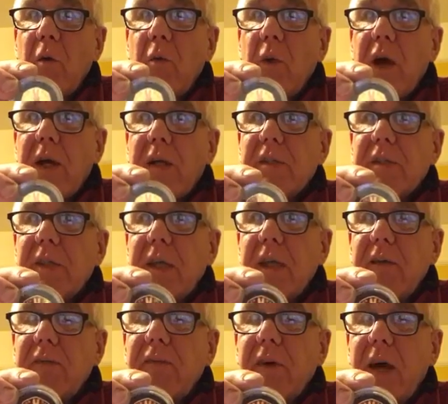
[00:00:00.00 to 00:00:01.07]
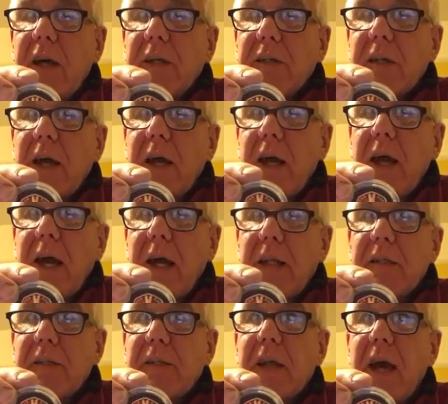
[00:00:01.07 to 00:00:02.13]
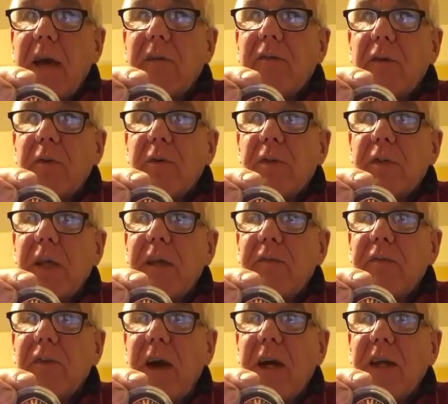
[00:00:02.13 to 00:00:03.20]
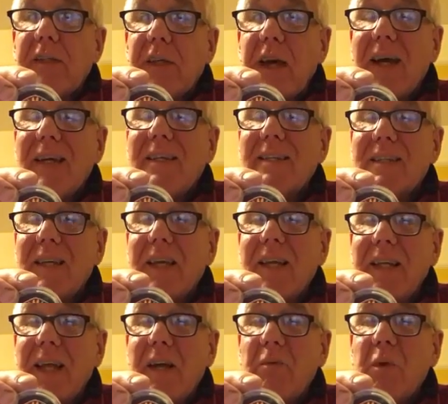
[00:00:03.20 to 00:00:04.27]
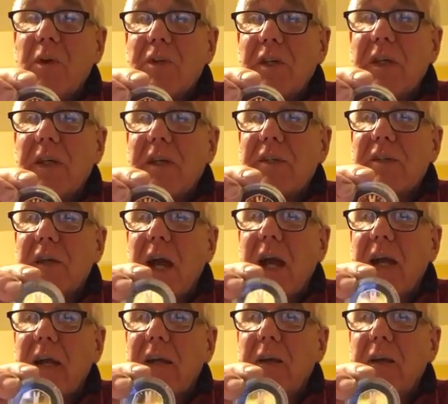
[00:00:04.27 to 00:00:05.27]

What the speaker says: Where's Steve Fraser and his sackful? Steve Fraser is sitting there watching this, Jack.